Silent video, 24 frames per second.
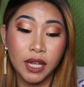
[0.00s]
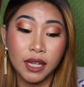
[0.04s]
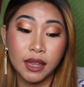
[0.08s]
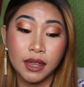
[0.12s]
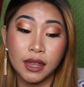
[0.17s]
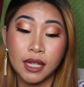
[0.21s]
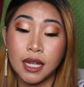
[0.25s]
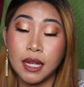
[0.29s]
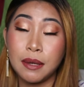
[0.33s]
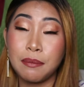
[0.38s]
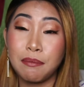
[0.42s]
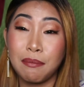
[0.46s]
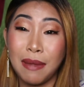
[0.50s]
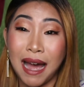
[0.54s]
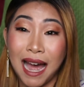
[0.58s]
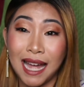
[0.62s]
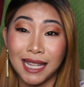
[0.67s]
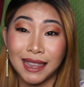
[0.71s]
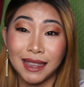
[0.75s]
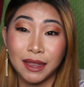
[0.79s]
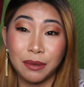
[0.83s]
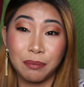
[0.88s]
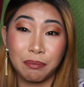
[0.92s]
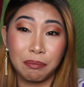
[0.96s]
hindi
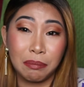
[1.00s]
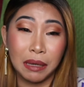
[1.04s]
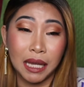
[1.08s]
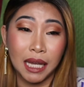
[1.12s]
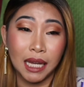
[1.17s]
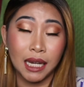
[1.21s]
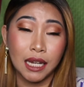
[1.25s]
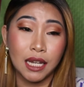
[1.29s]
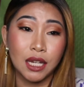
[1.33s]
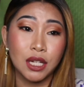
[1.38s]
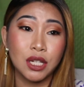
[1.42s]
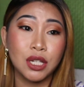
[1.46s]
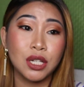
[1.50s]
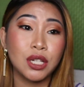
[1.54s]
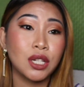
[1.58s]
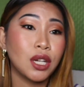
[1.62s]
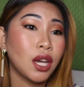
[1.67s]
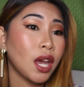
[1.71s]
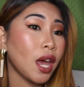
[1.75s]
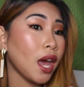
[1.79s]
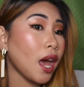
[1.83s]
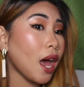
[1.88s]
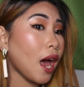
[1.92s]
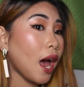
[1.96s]
matte finish.